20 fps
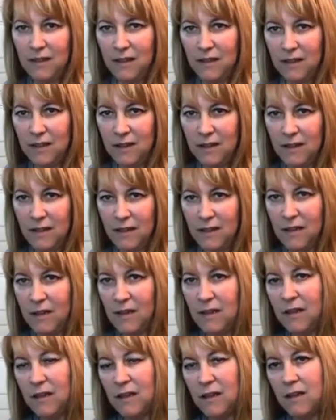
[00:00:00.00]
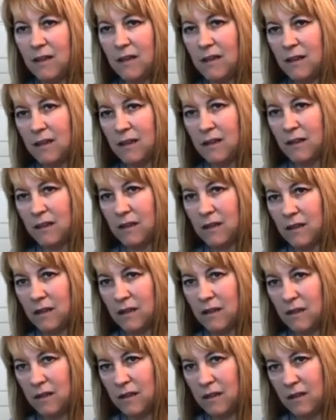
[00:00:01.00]

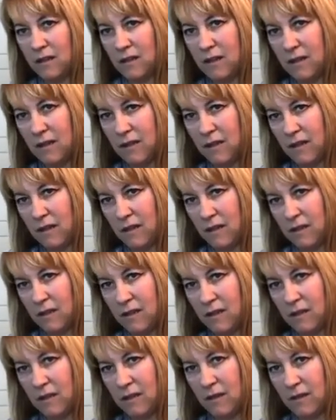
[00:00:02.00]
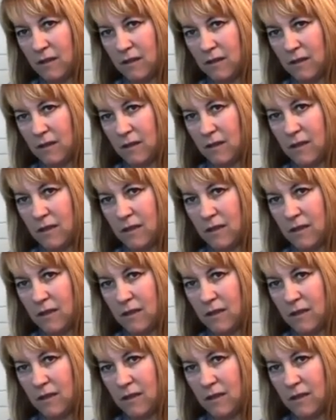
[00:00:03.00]
No words are spoken by the person on screen.